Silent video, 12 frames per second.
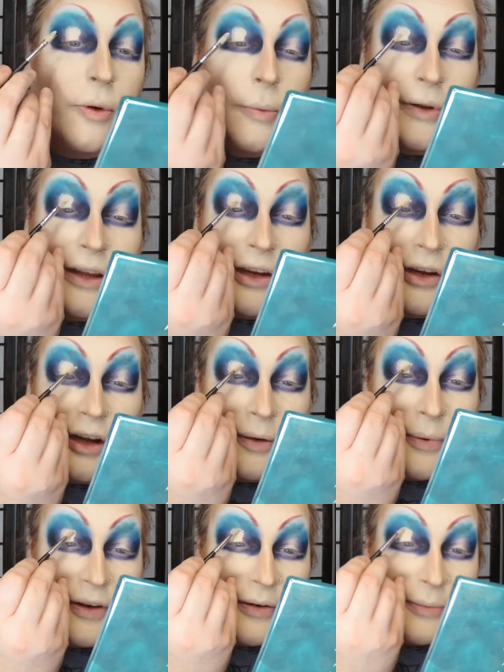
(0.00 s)
were really
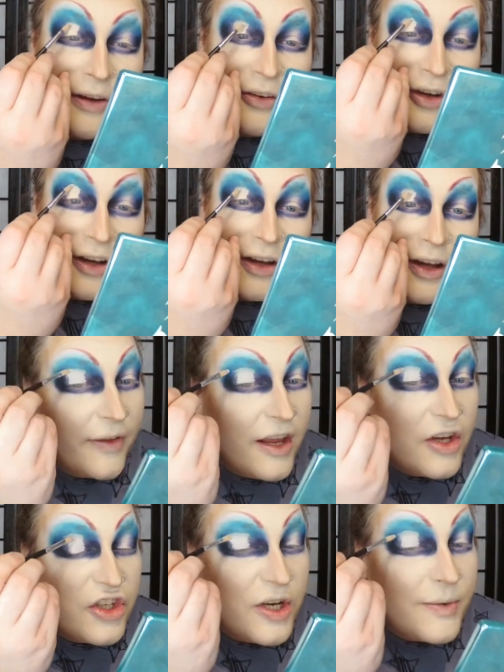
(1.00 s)
good, but Tamisha,
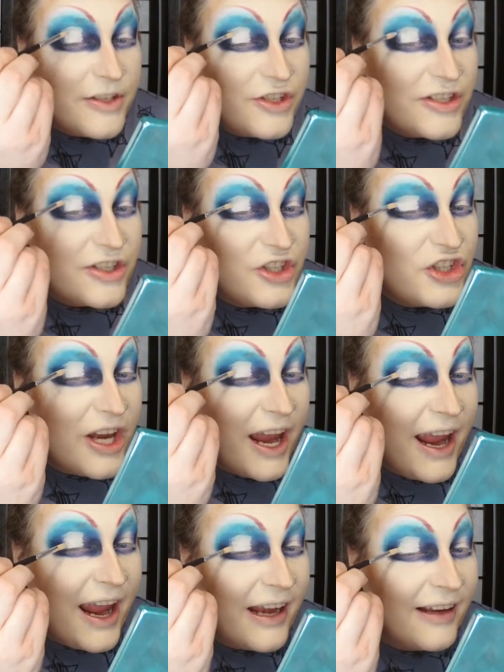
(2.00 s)
she was just
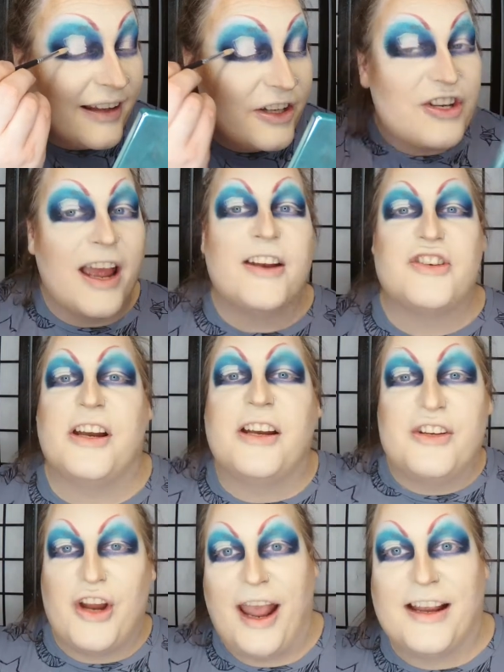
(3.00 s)
channeling
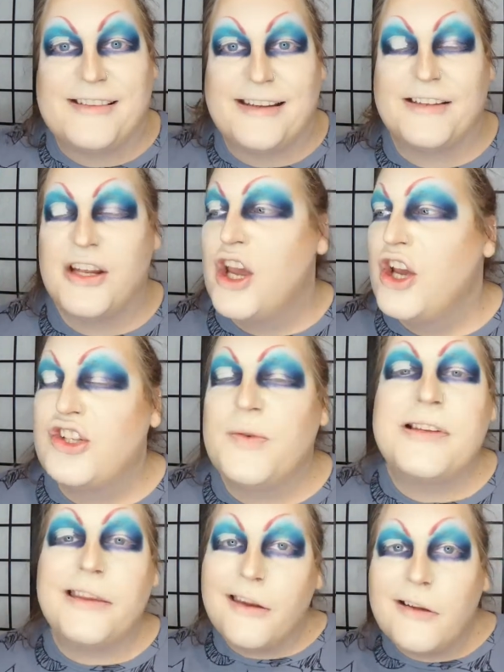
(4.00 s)
Janet Jackson. She
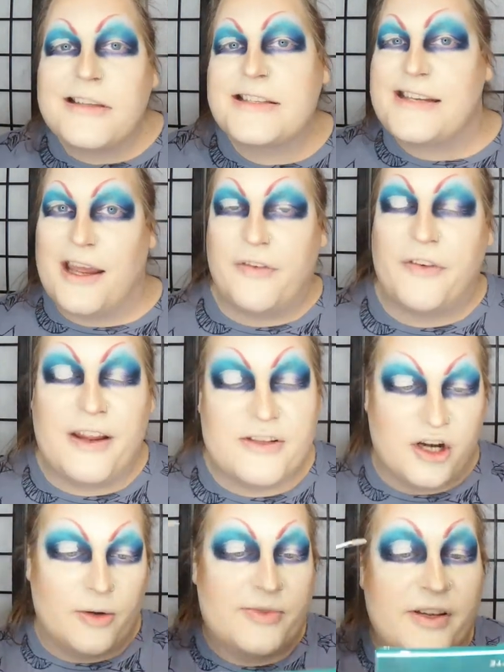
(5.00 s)
was a little stiff in
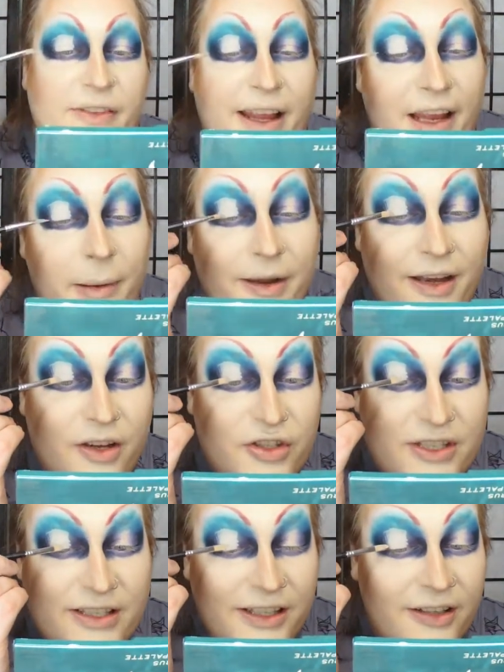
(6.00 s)
terms of, like, I mean,
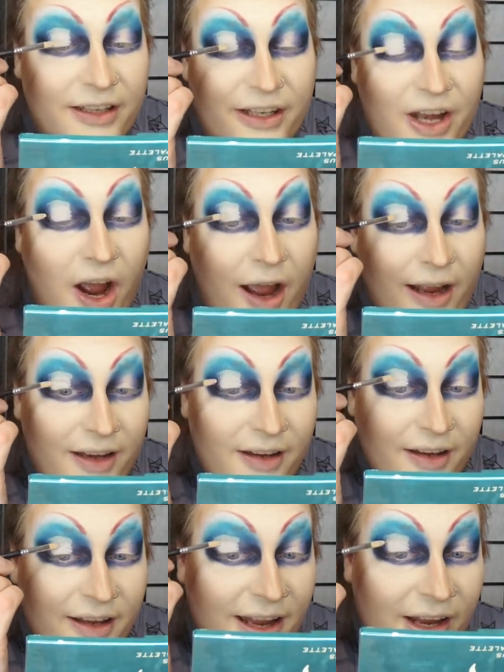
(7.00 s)
she's clearly not
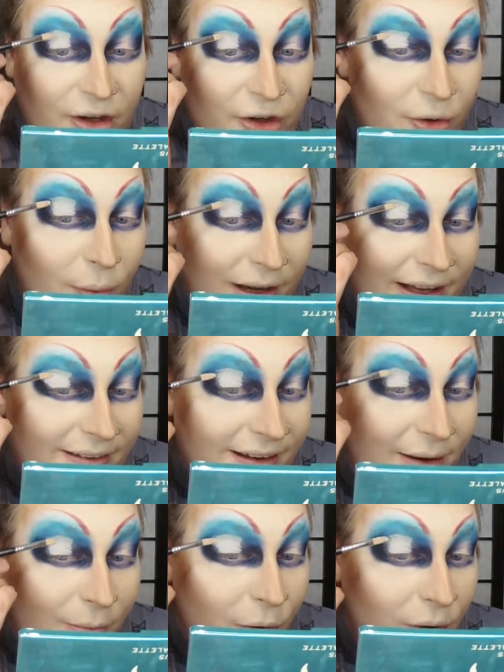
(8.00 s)
in her 20s
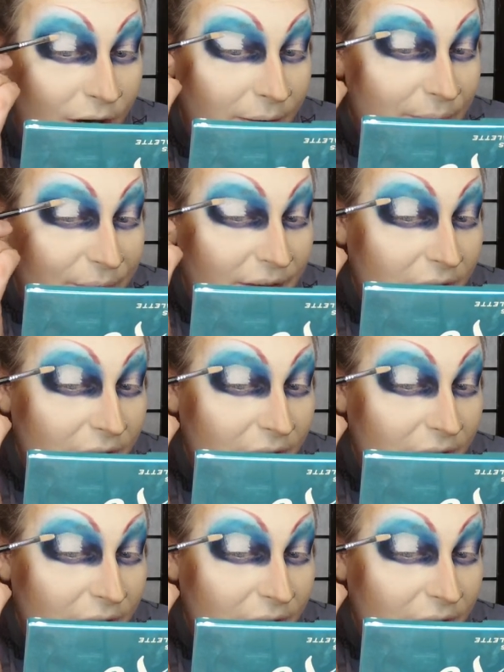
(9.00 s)
anymore,